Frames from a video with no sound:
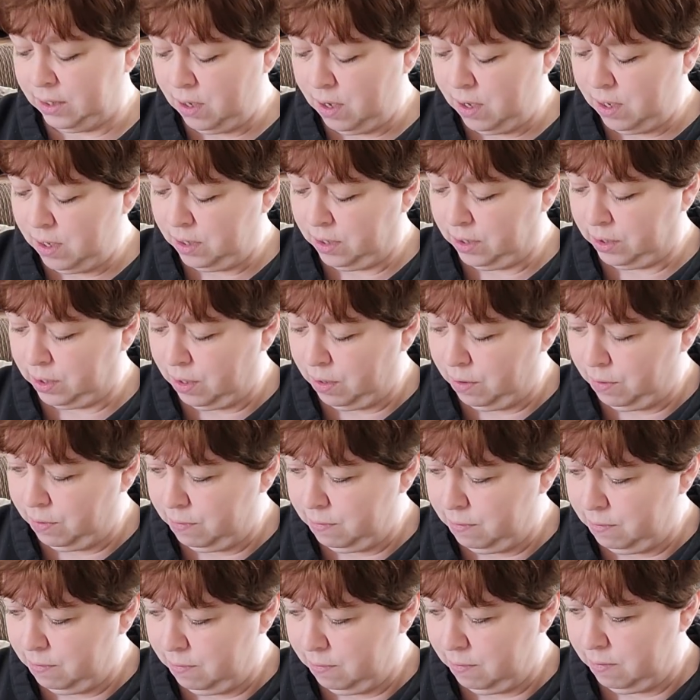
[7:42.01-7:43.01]

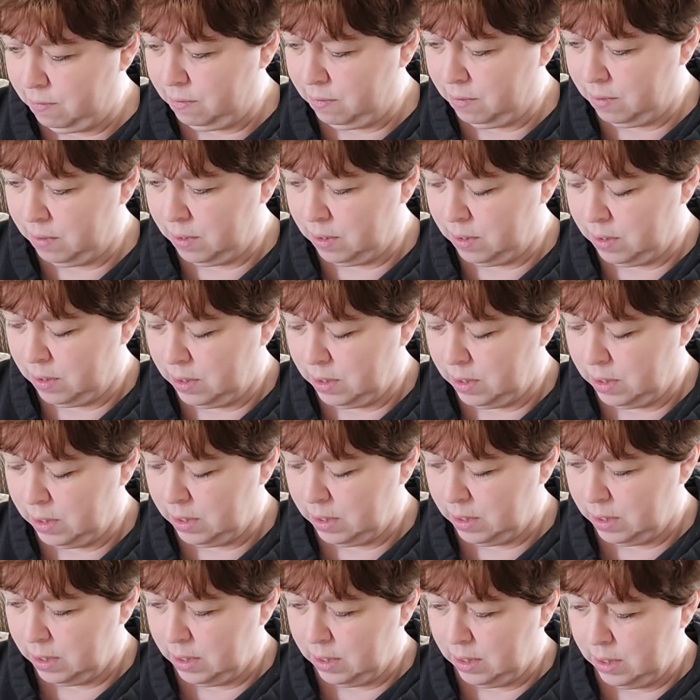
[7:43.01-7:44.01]
also.
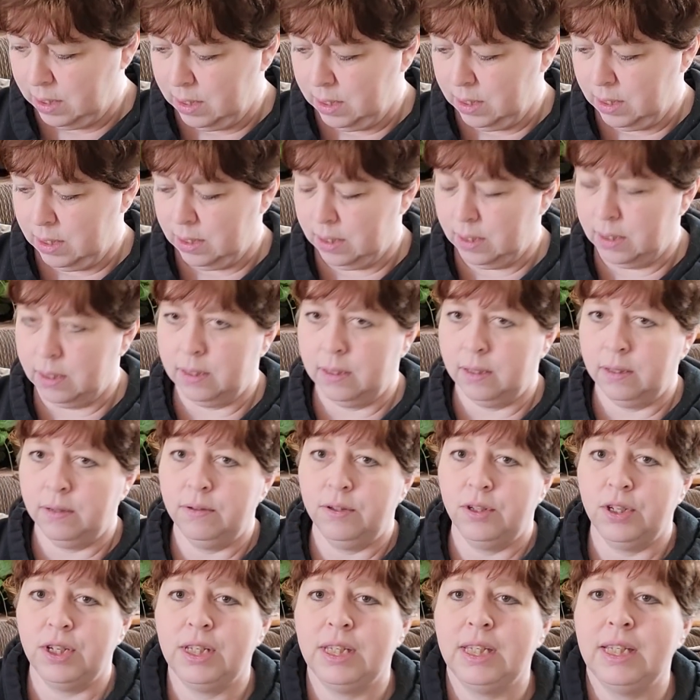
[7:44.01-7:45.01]
Oh,
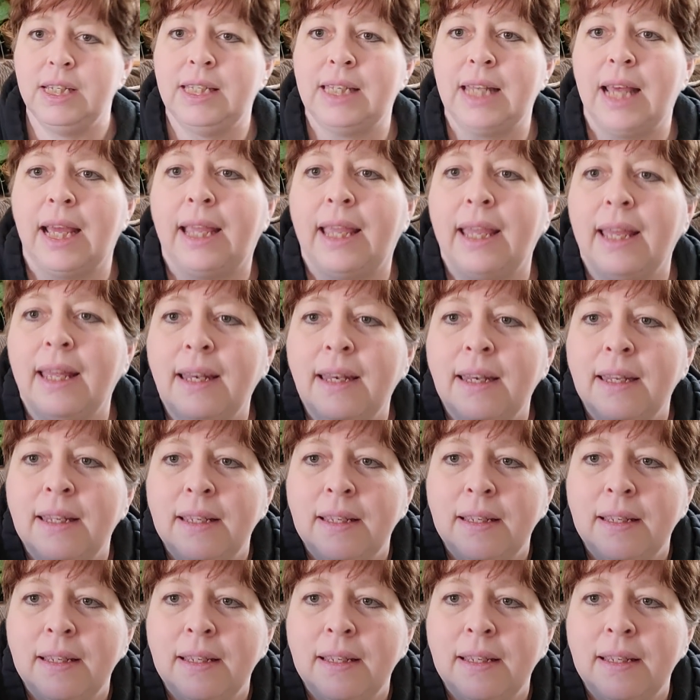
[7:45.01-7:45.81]
just a second.